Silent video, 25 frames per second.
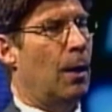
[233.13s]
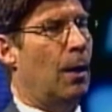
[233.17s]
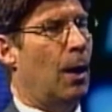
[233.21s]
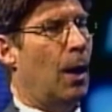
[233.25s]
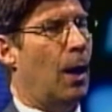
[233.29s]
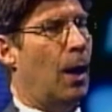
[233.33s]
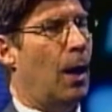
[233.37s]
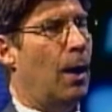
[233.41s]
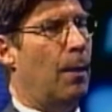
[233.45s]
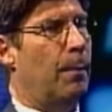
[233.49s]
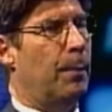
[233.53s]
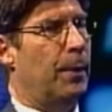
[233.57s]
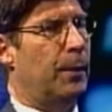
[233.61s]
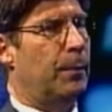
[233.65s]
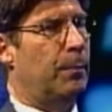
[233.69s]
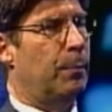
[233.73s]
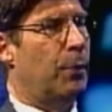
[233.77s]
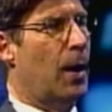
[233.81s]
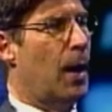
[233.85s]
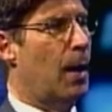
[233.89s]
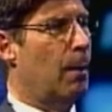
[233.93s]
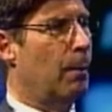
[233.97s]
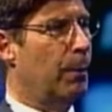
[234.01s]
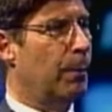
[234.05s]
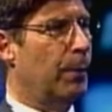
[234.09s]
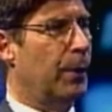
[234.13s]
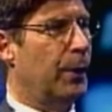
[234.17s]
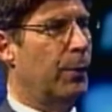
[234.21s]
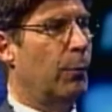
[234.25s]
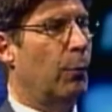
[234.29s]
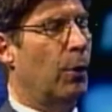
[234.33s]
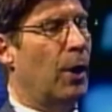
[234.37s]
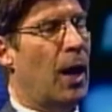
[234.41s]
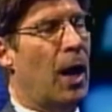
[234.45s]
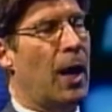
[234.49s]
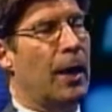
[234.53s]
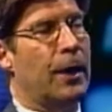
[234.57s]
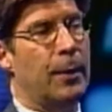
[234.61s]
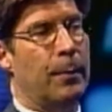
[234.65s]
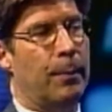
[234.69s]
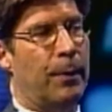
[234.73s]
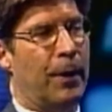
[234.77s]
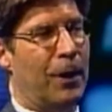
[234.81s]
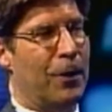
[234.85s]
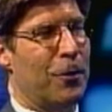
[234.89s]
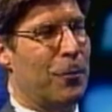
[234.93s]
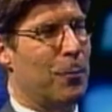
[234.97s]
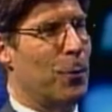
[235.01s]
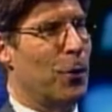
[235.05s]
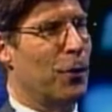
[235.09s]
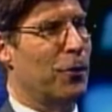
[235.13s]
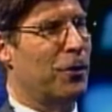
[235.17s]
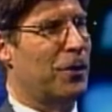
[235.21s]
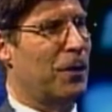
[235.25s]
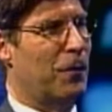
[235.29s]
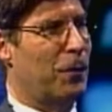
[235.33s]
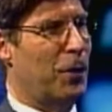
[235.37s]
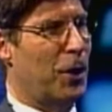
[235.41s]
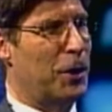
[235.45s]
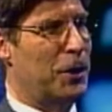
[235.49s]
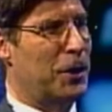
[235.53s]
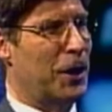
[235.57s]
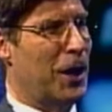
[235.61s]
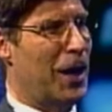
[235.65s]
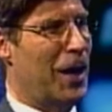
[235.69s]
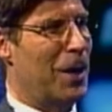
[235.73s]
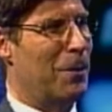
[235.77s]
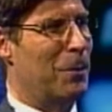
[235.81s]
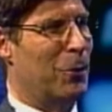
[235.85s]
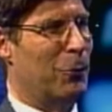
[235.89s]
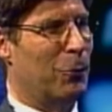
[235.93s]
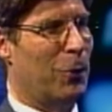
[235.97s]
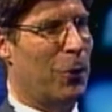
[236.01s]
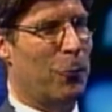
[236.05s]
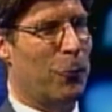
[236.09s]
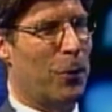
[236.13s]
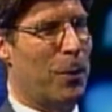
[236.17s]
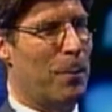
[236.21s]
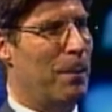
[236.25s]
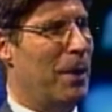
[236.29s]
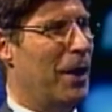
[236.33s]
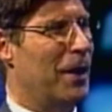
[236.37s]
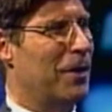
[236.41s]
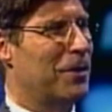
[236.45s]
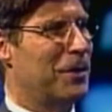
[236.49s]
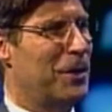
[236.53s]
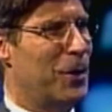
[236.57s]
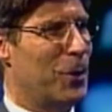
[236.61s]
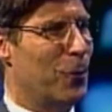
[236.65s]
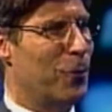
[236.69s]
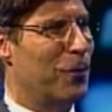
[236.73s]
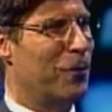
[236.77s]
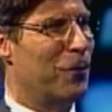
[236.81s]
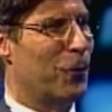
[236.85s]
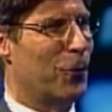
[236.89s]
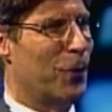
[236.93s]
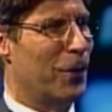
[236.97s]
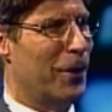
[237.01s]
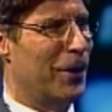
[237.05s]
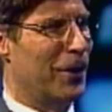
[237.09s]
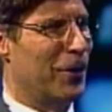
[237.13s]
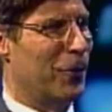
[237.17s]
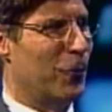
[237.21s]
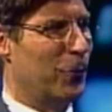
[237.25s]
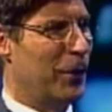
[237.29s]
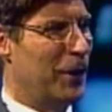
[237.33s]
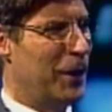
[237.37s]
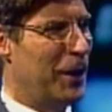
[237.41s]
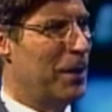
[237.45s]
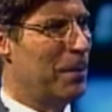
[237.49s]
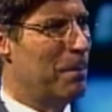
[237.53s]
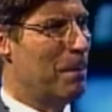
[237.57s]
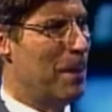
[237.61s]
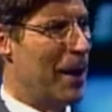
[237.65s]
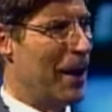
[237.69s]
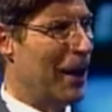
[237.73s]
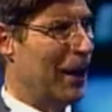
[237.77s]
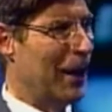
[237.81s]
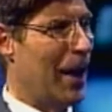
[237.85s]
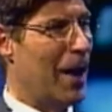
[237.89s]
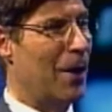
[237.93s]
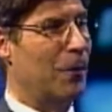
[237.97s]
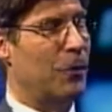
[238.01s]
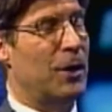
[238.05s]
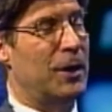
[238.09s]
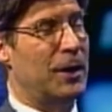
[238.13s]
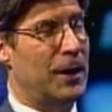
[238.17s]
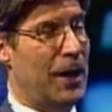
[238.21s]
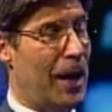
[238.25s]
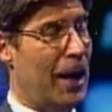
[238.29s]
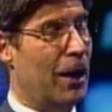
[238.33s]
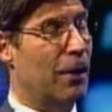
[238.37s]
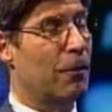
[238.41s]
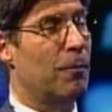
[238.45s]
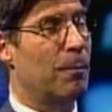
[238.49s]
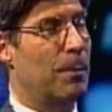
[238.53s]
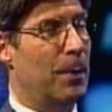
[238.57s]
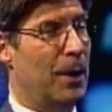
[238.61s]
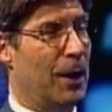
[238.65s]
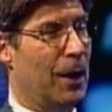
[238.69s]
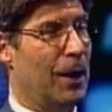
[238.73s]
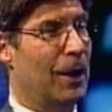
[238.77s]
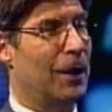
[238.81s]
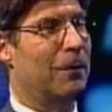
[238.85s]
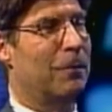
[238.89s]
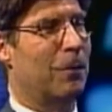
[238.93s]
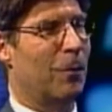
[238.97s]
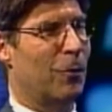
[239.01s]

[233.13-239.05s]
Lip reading: But probably what occupies most of our time and what we're best known for is we mail out the tax bill.